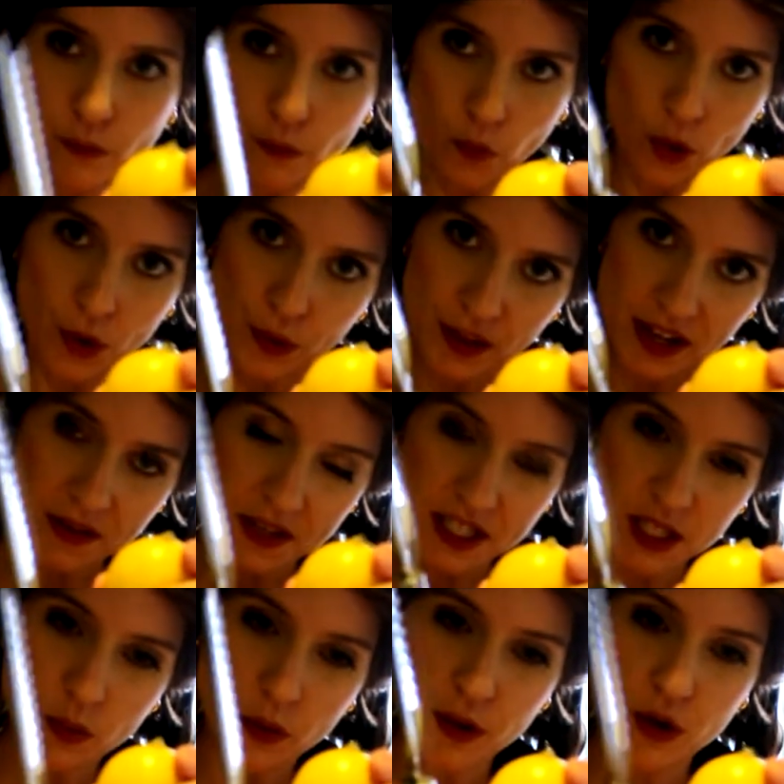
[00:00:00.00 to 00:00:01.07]
and forth like
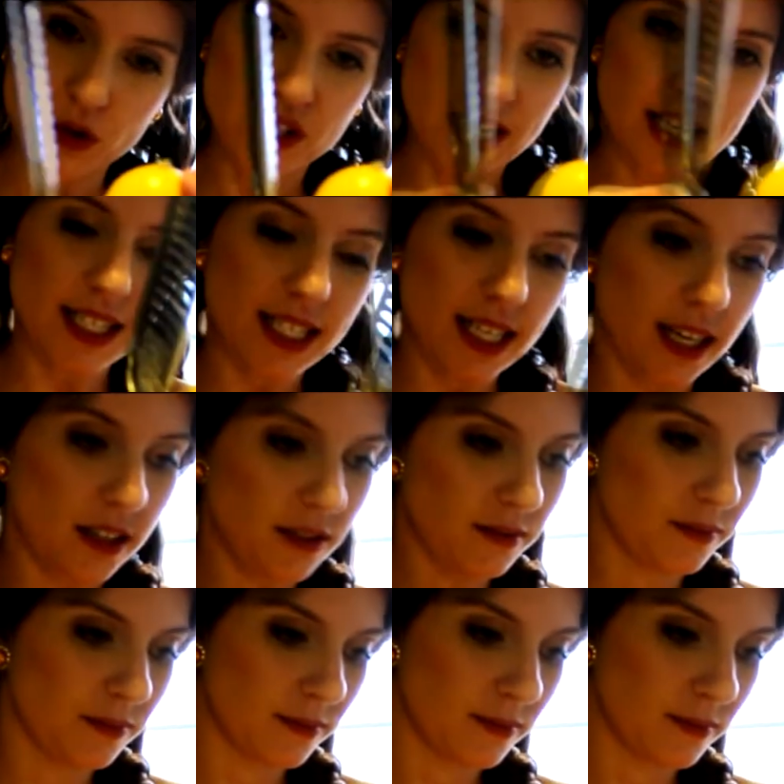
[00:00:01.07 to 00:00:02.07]
this with your zesting